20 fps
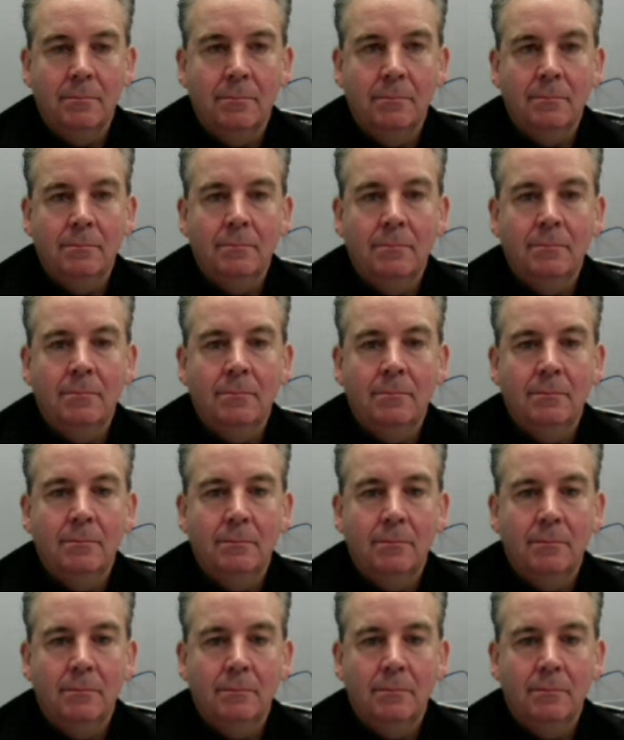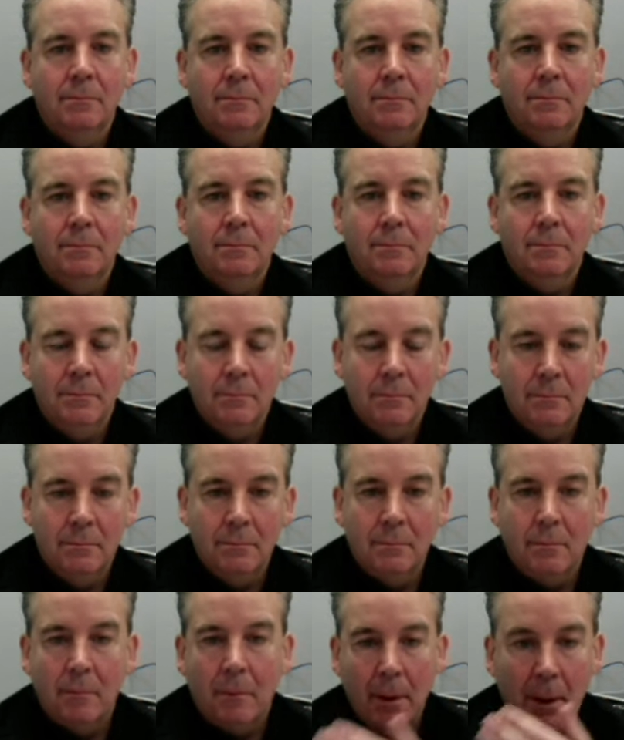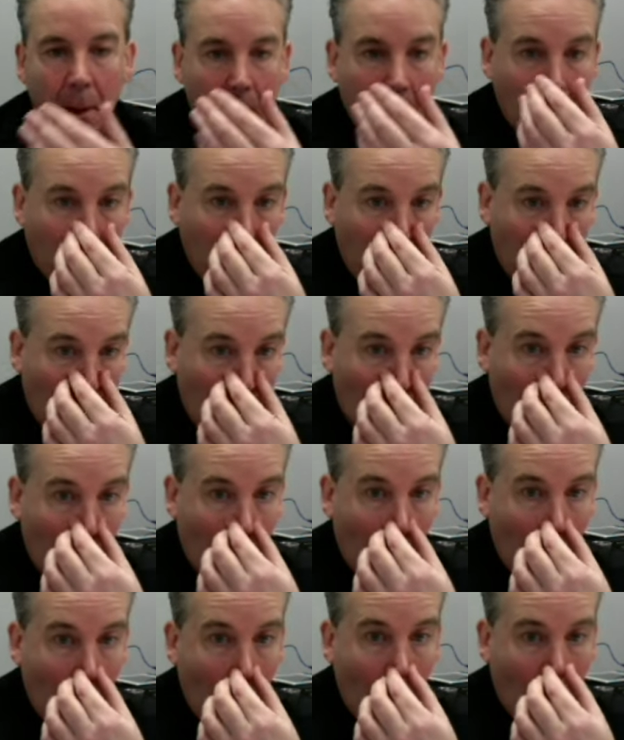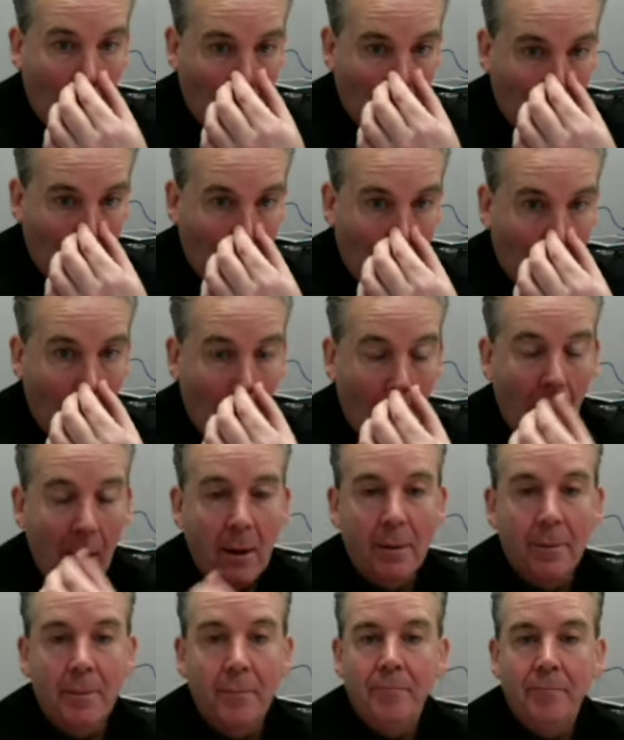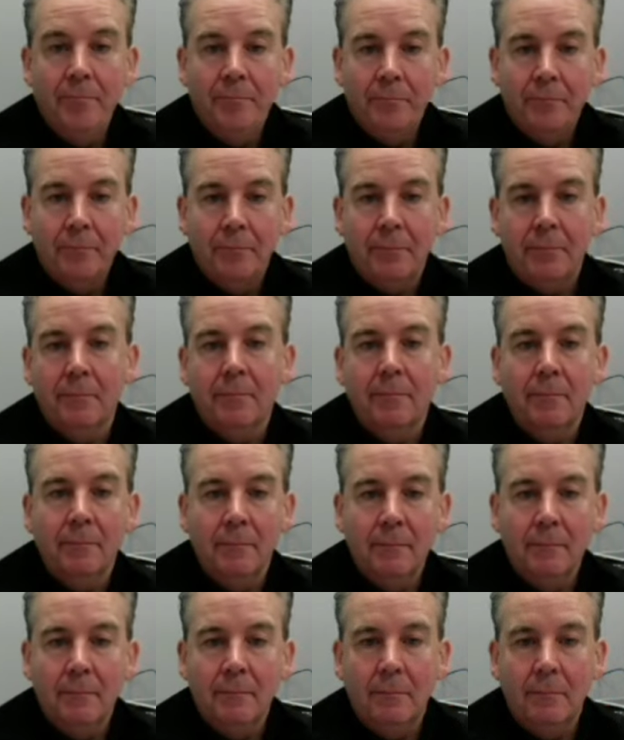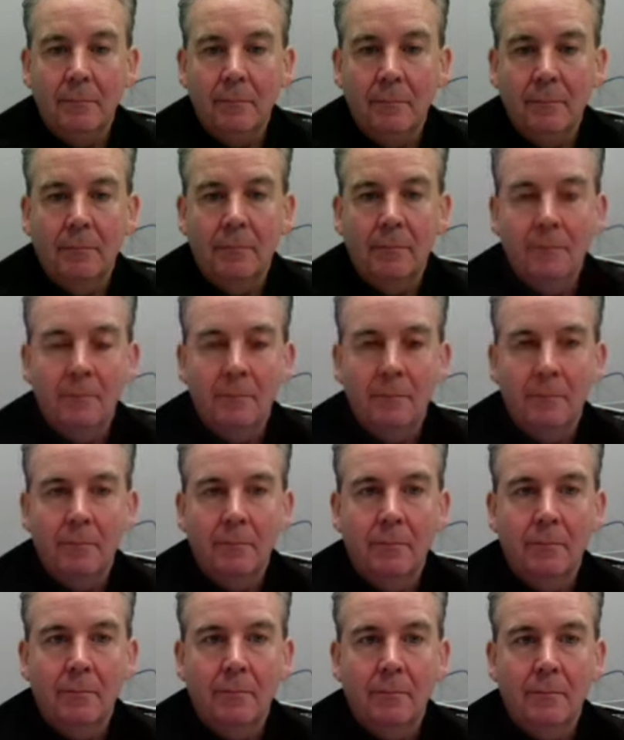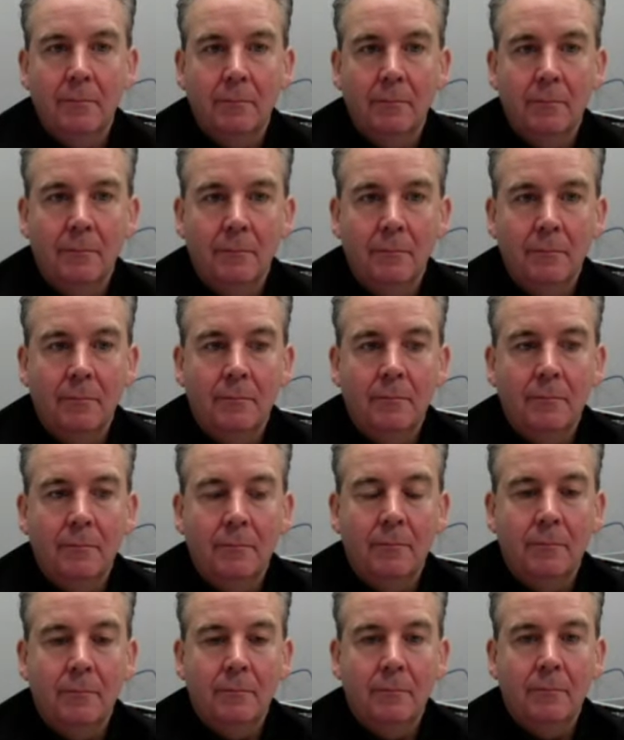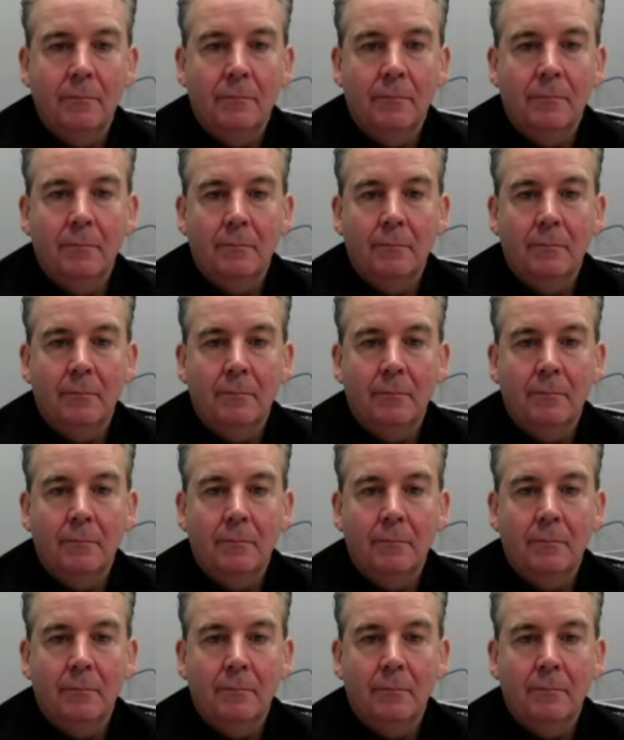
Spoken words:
The person shown says nothing.